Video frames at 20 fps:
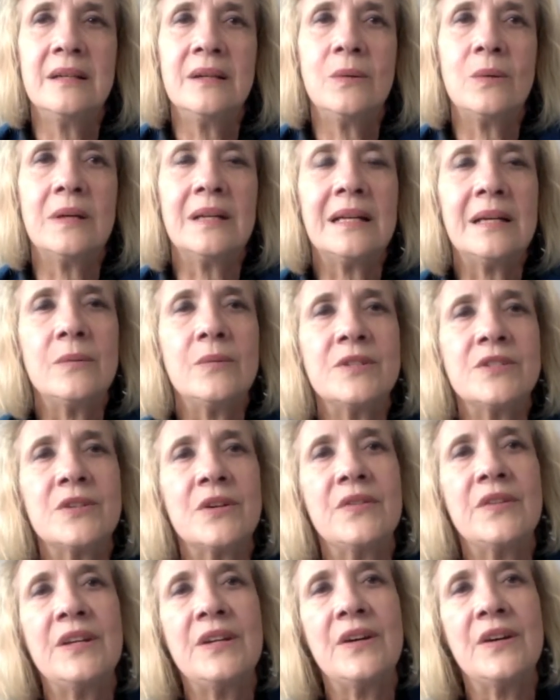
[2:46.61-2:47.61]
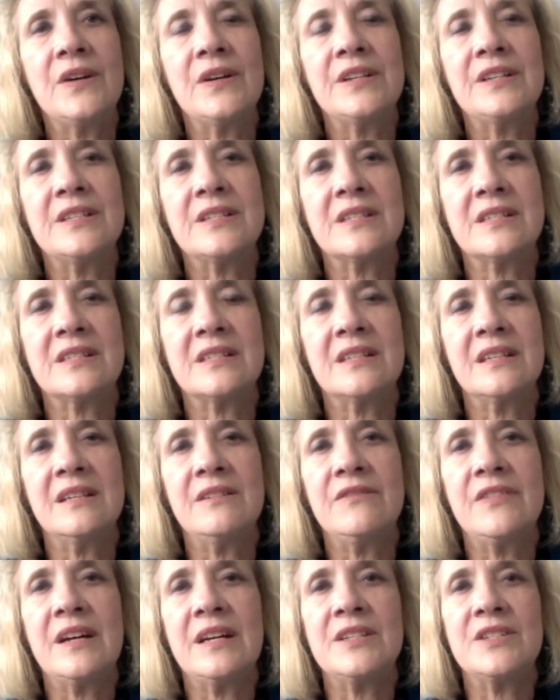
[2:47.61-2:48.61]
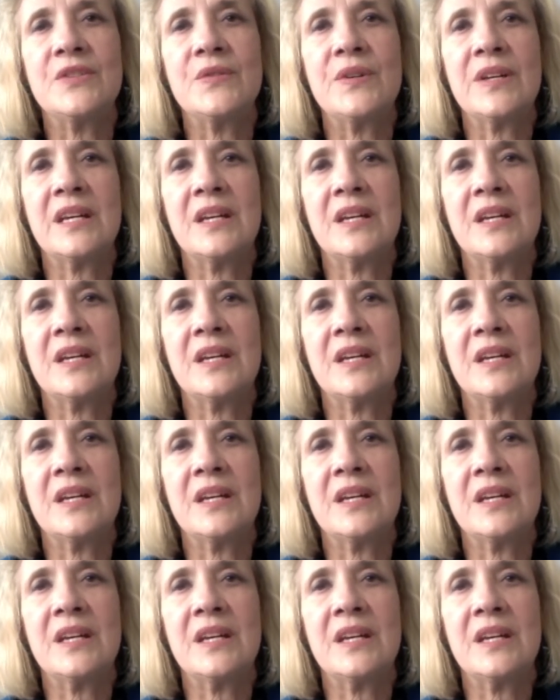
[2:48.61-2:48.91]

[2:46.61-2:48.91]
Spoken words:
while I was on the Artists Advisory